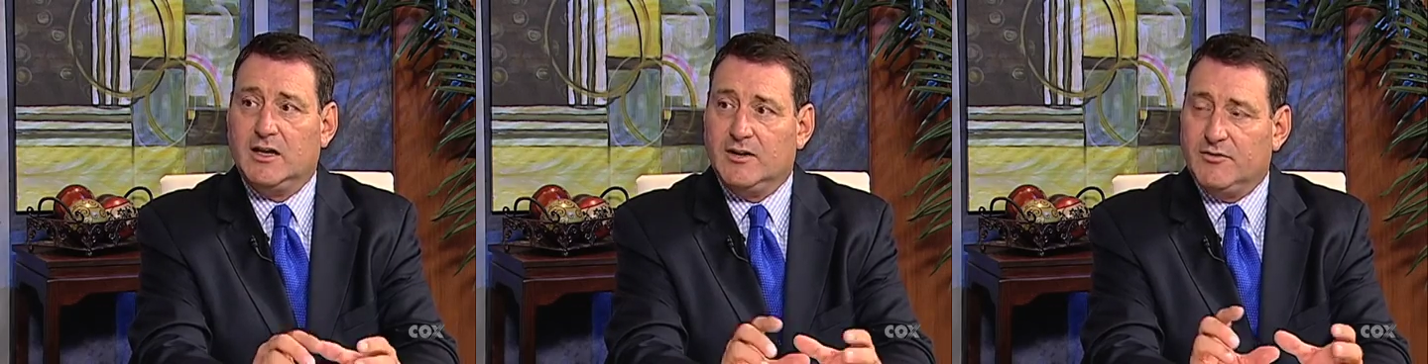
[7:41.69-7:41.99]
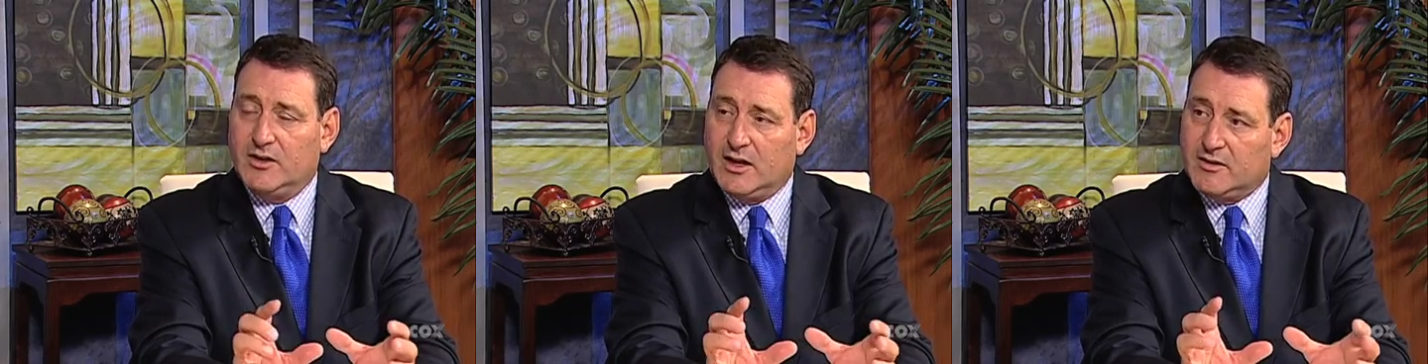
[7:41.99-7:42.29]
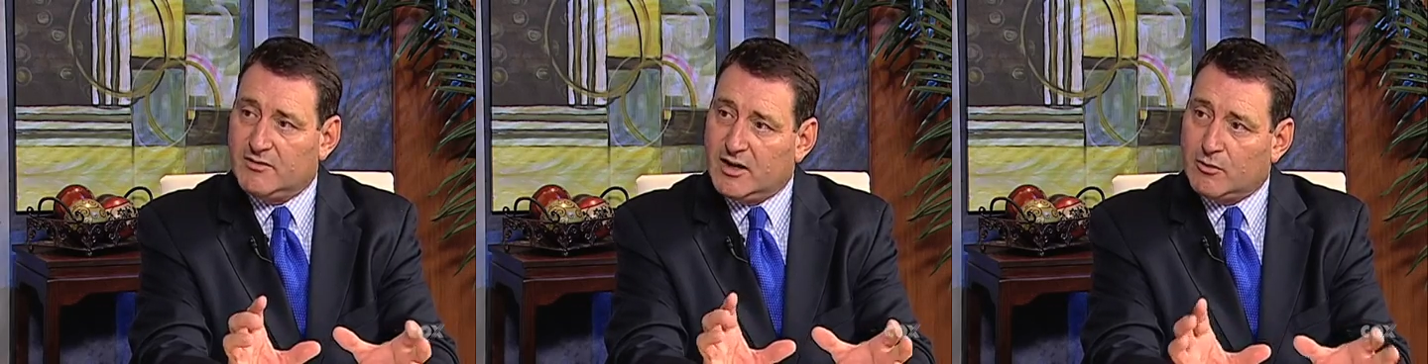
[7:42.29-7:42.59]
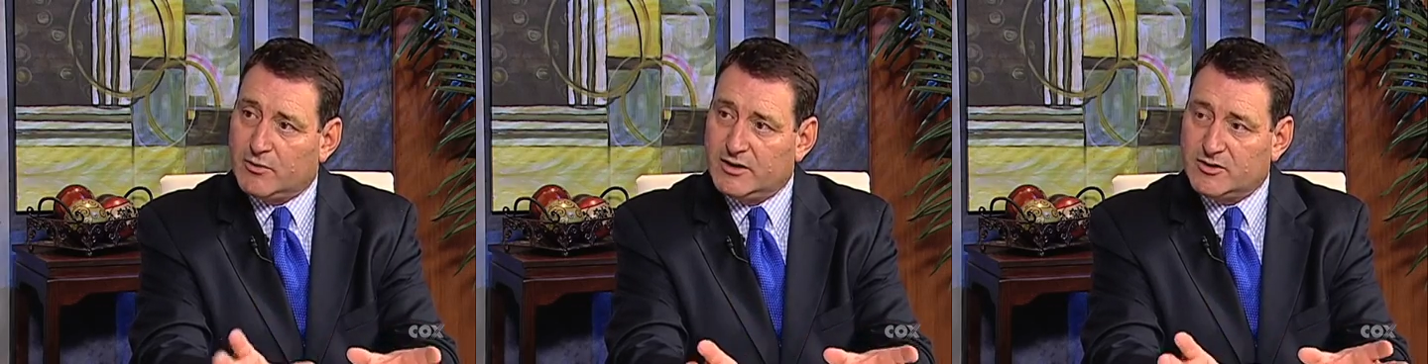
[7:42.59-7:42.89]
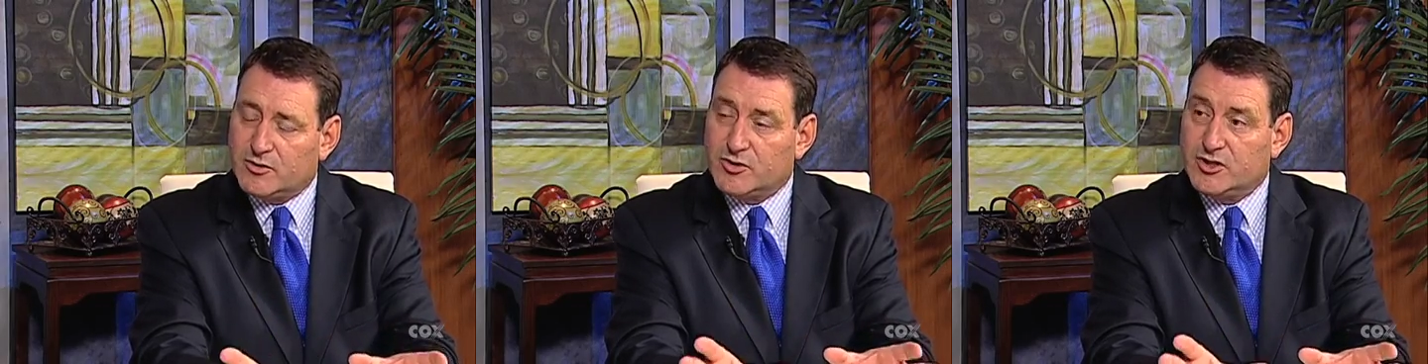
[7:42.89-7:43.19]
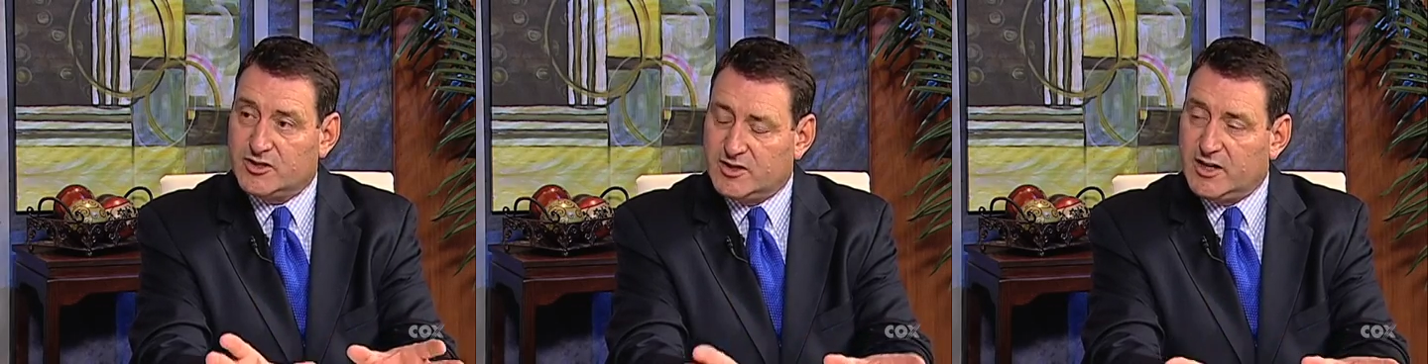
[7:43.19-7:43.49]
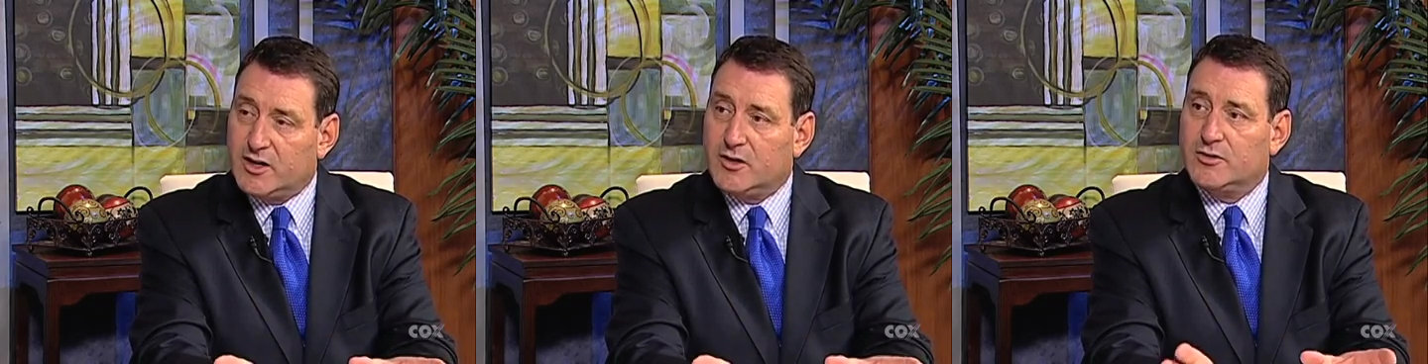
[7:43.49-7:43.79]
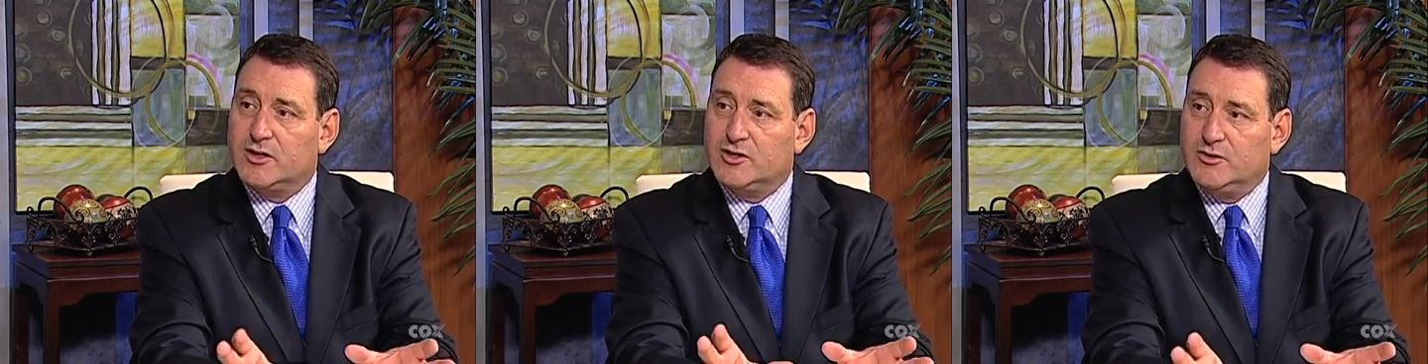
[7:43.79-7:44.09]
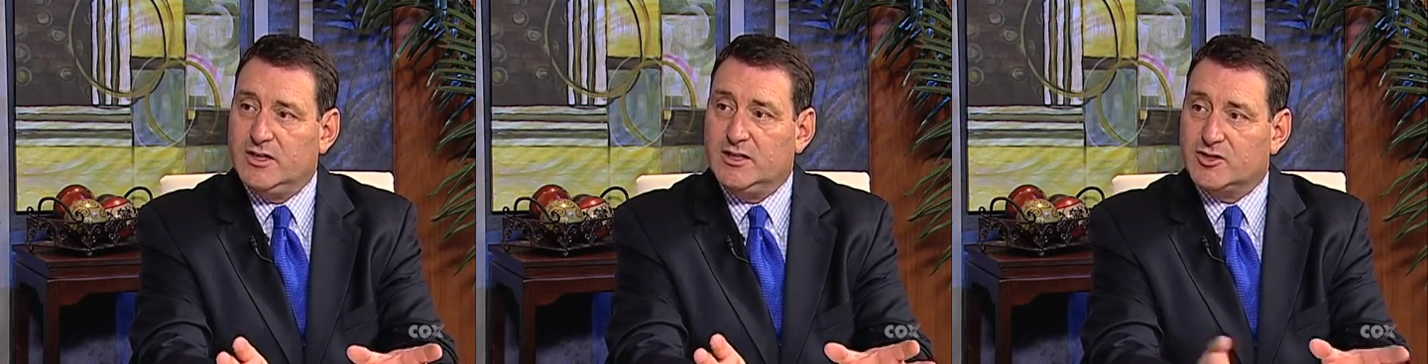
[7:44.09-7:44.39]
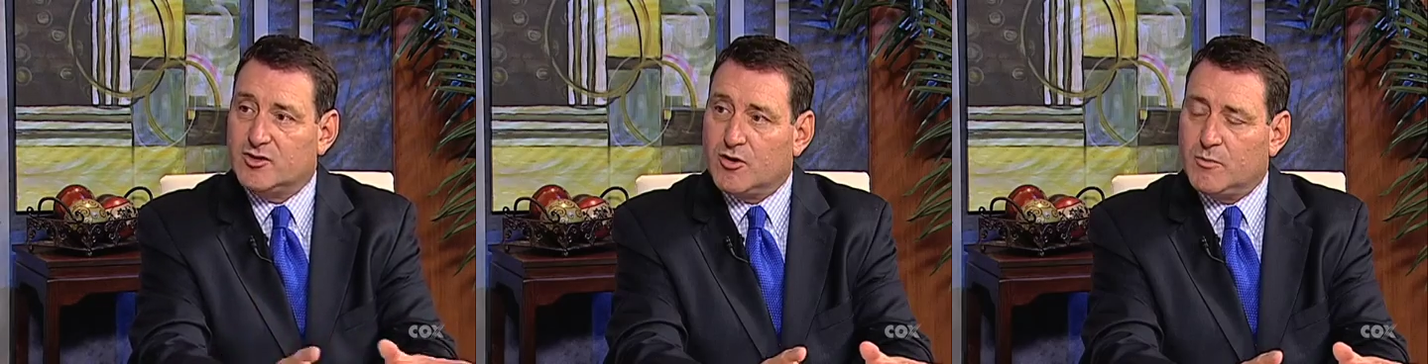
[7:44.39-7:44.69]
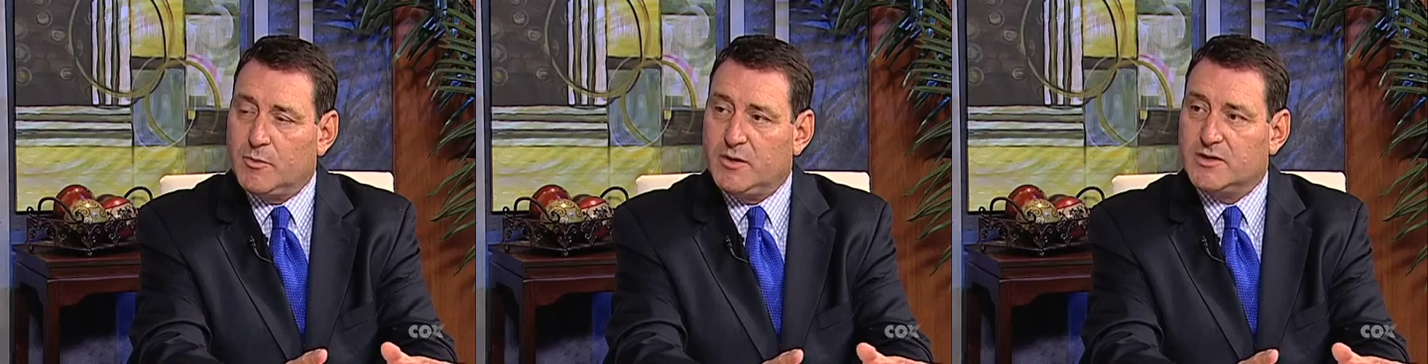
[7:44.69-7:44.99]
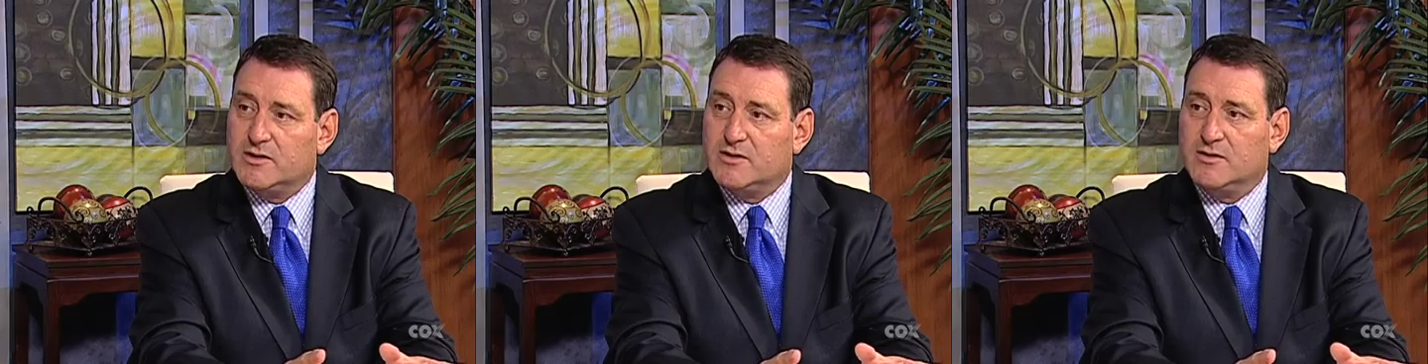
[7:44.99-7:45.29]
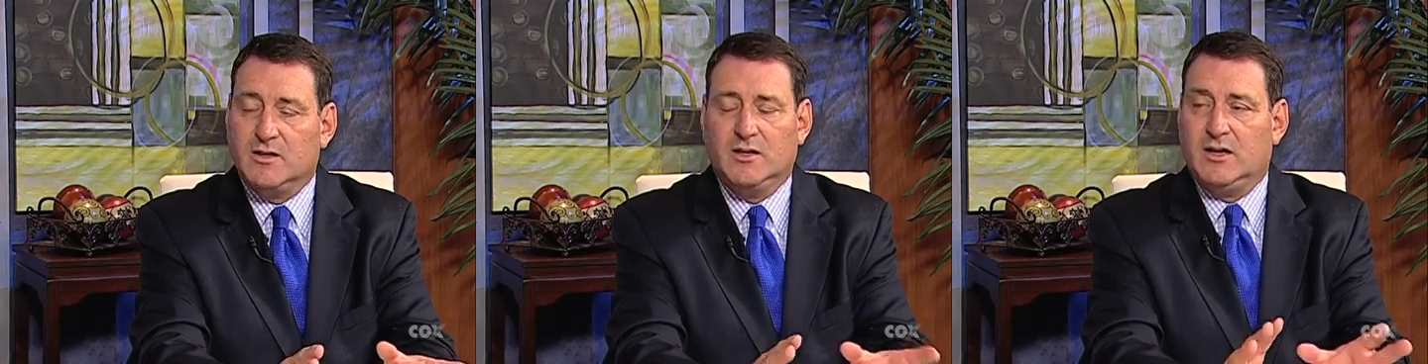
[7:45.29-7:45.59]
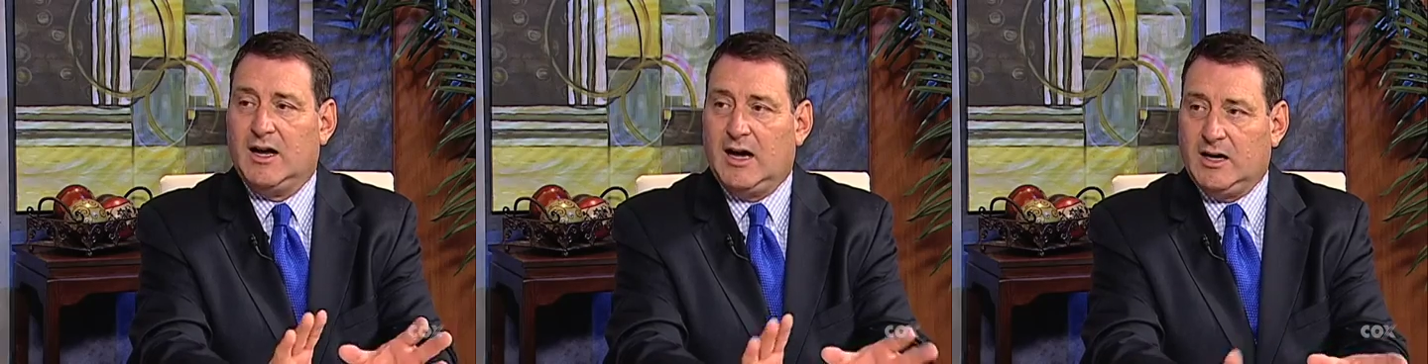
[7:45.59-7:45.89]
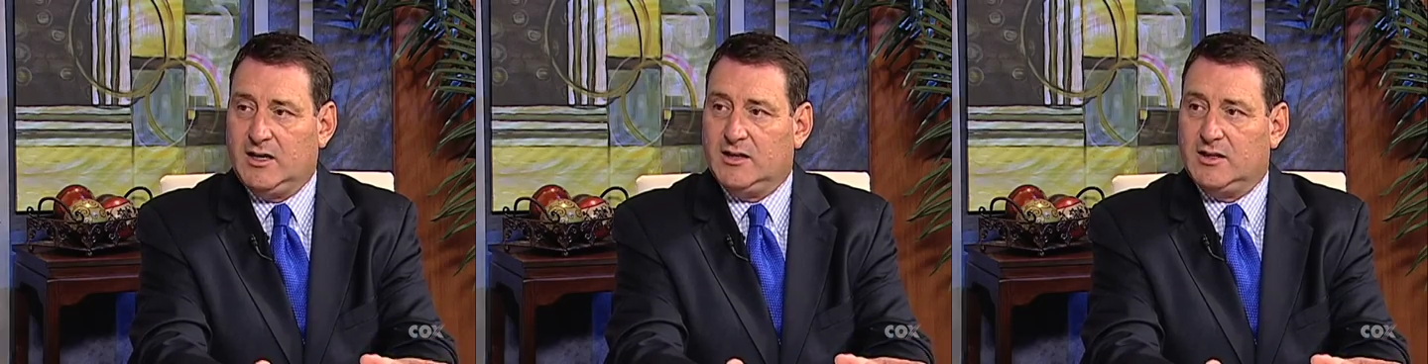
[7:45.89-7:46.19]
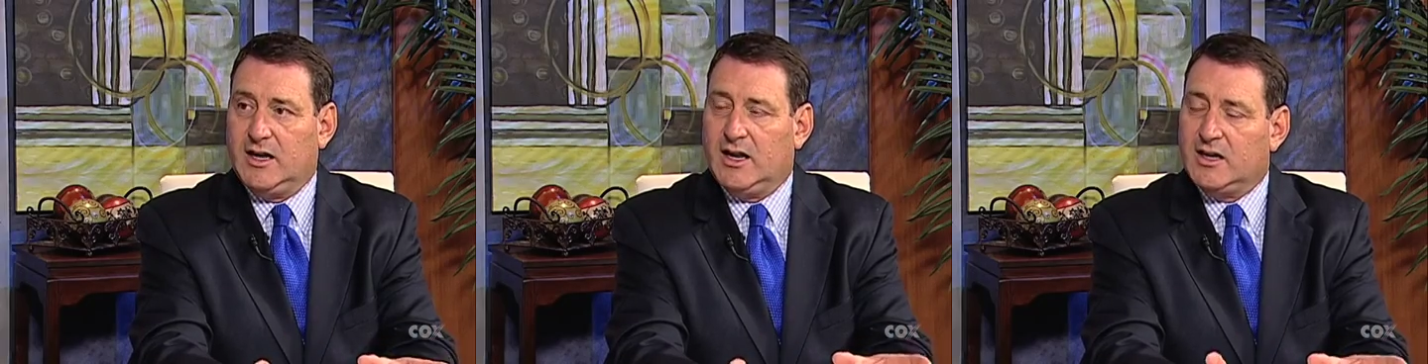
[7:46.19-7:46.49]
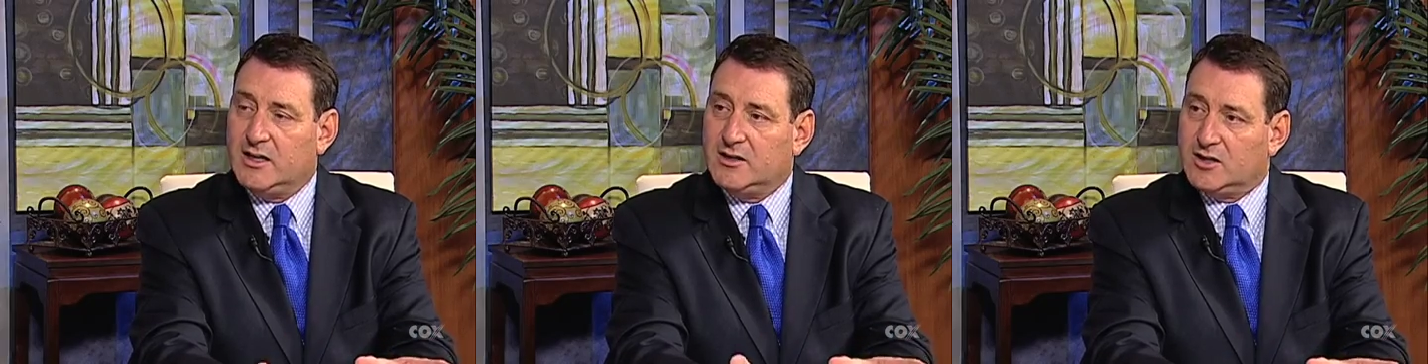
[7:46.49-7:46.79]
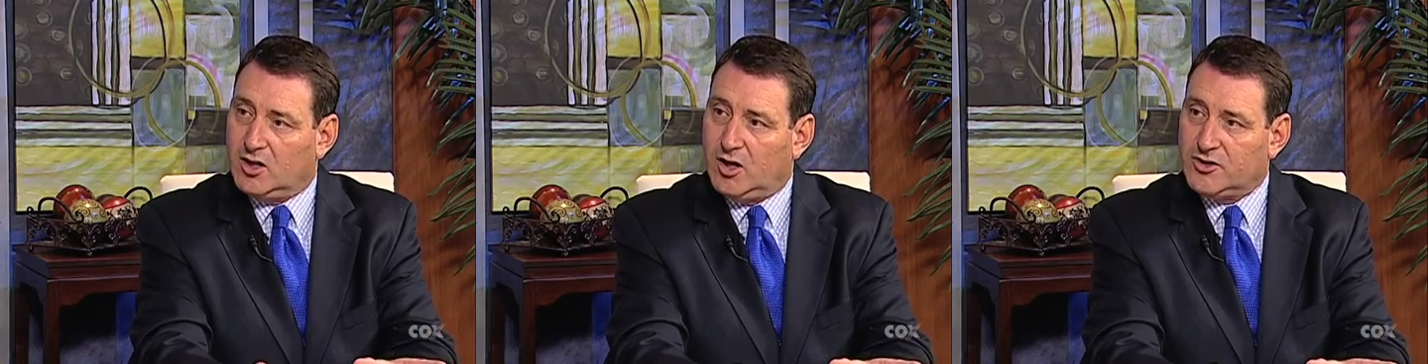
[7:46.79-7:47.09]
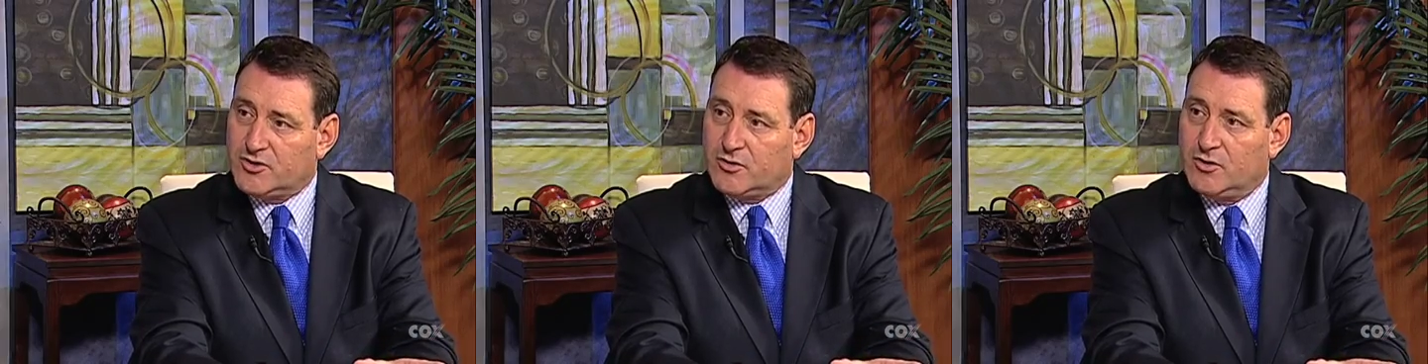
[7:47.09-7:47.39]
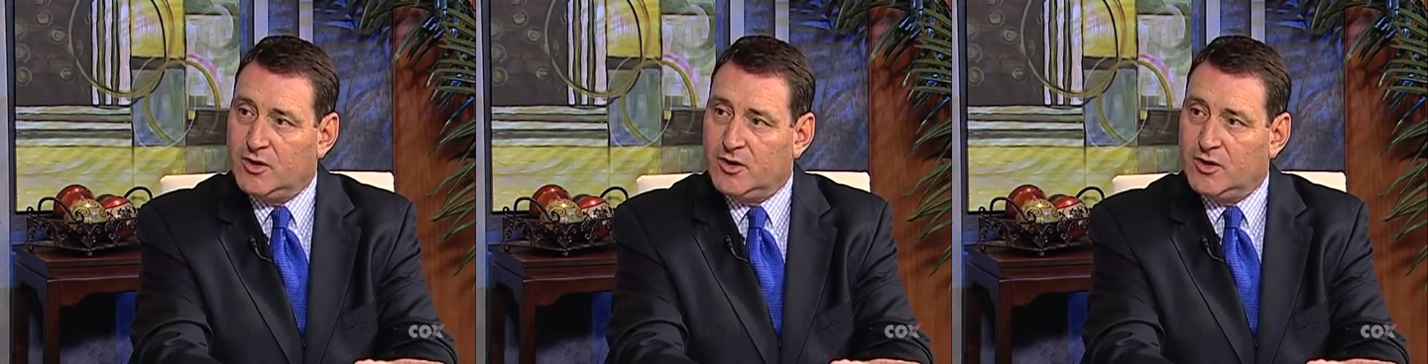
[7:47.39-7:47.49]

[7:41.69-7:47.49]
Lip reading: if that research is there that you need to start up a business, I get that. I get the cluster.